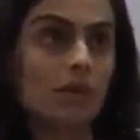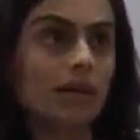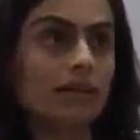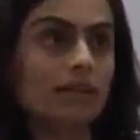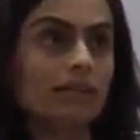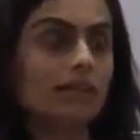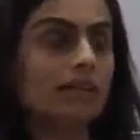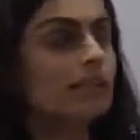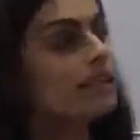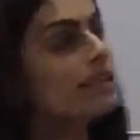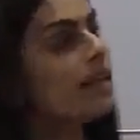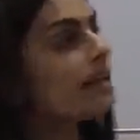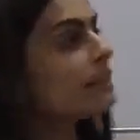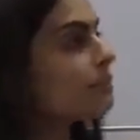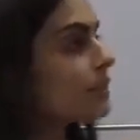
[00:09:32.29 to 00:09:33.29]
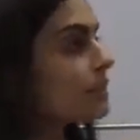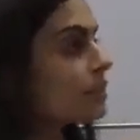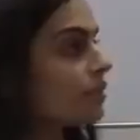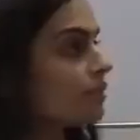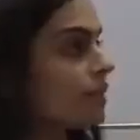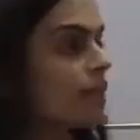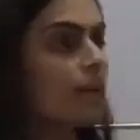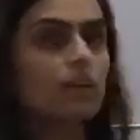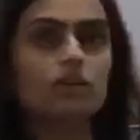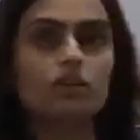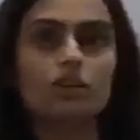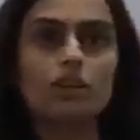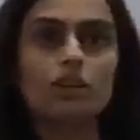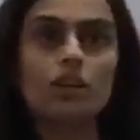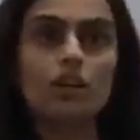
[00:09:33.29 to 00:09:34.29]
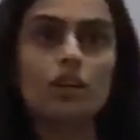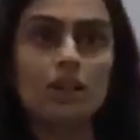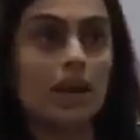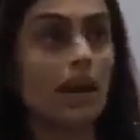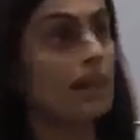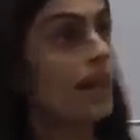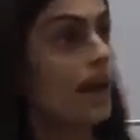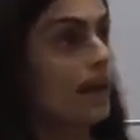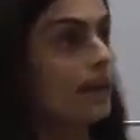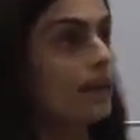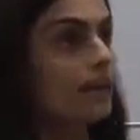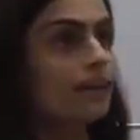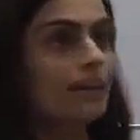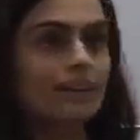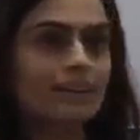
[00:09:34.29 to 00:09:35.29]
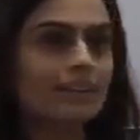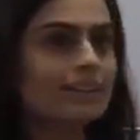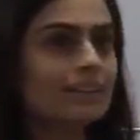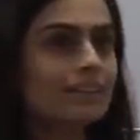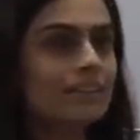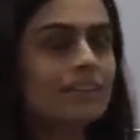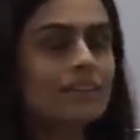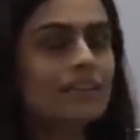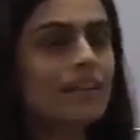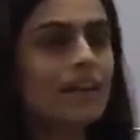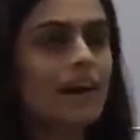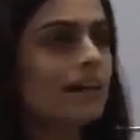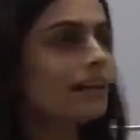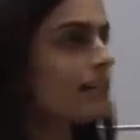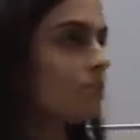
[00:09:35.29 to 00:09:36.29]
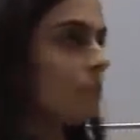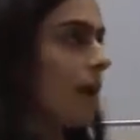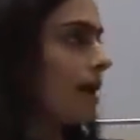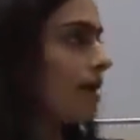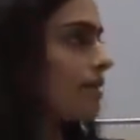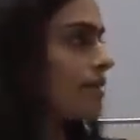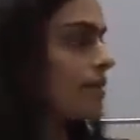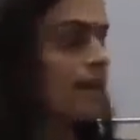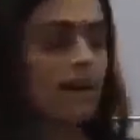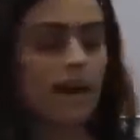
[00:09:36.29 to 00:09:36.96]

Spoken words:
because there's certain aspects of the culture that I like, there's certain that I despise.